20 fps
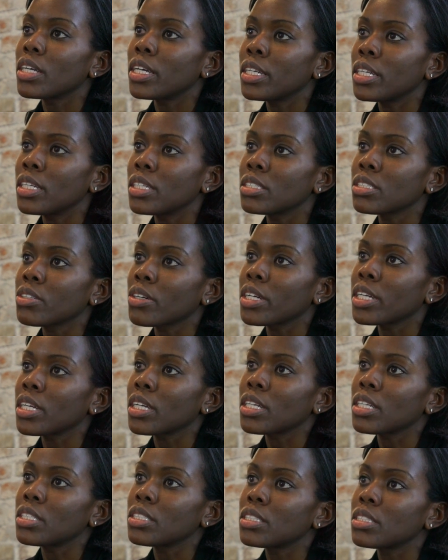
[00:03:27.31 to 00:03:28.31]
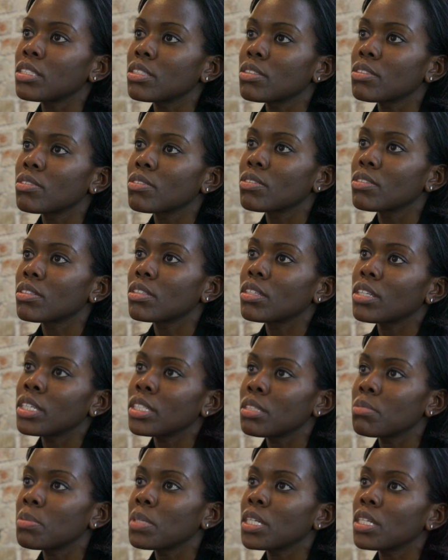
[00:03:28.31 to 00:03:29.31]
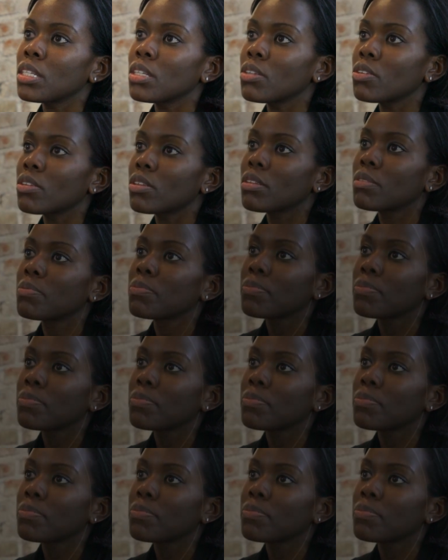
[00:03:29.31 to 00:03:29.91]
and integrating it into Independent Youth.